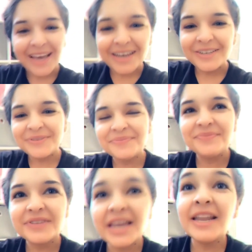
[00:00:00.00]

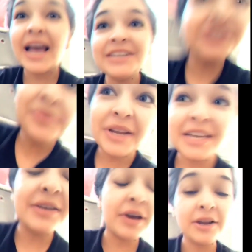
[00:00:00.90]
And actually, when
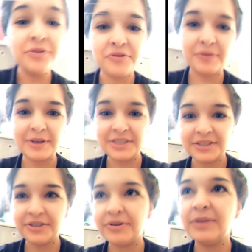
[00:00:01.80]
I don't know if I
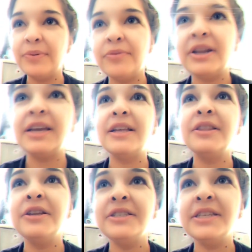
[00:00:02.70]
mentioned this already, but when I
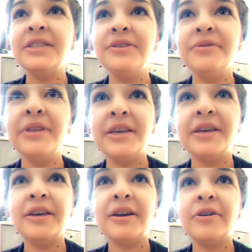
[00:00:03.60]
looked into
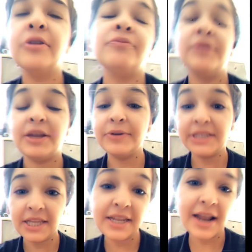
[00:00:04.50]
the, or when I was
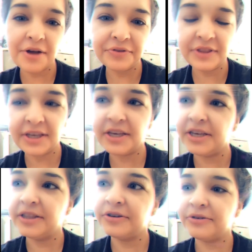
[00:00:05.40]
cleaning out
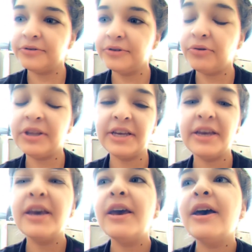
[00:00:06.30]
the little
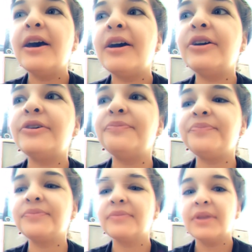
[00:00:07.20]
toilet,
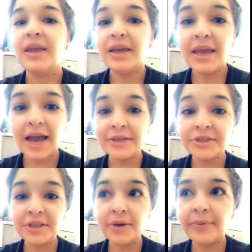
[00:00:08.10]
he
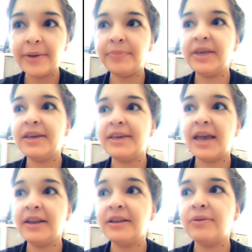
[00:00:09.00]
actually went pee
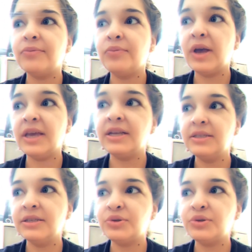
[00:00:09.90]
again, and it went into the